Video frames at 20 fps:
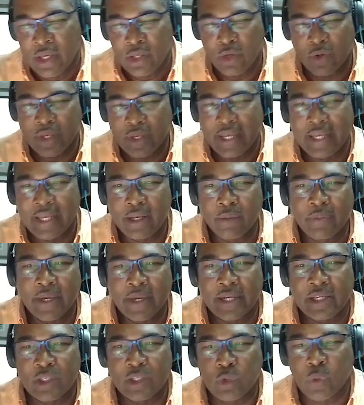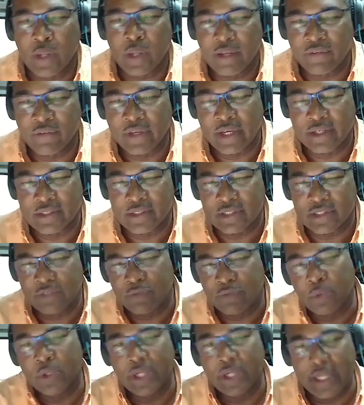you can end up getting 12 acres if
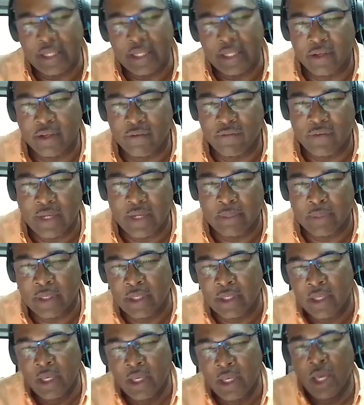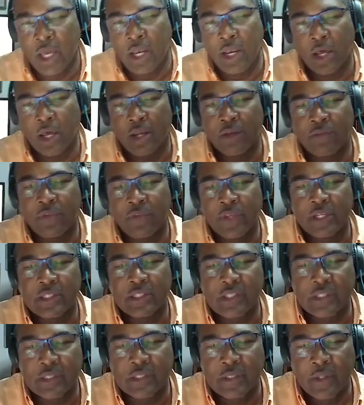you were an Indian family. None of
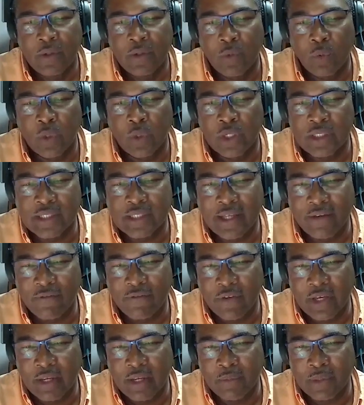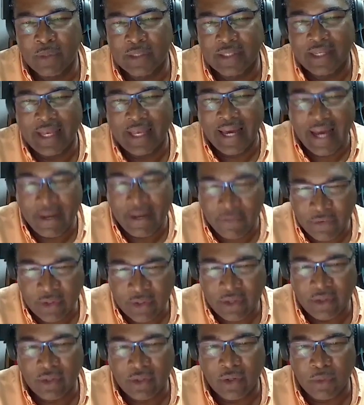this was available to the
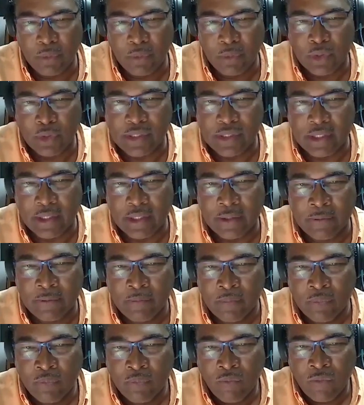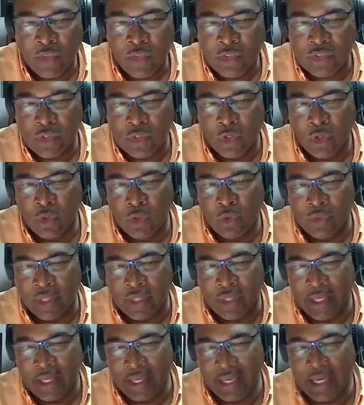African community. So
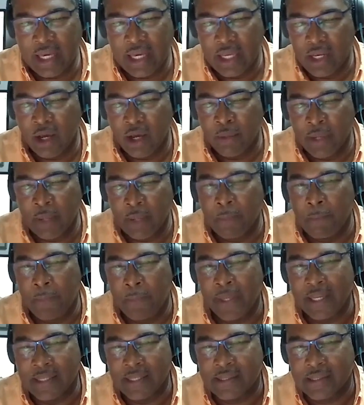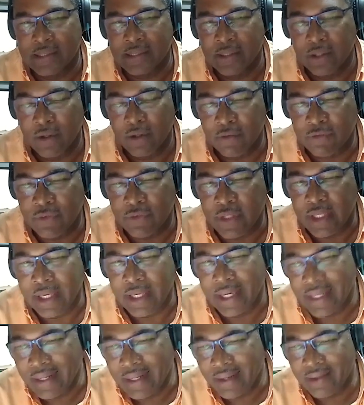the economic base of the
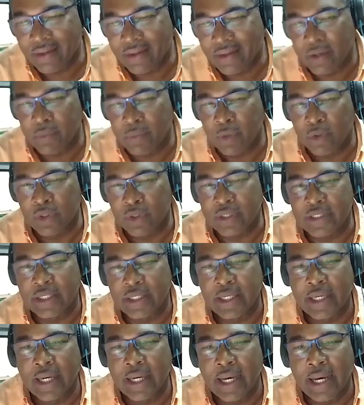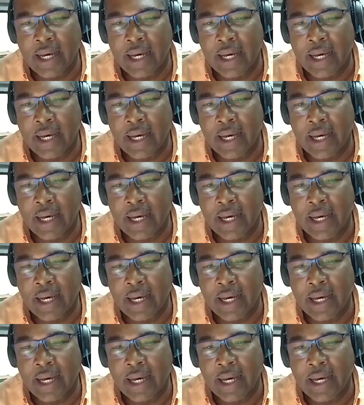Indian community,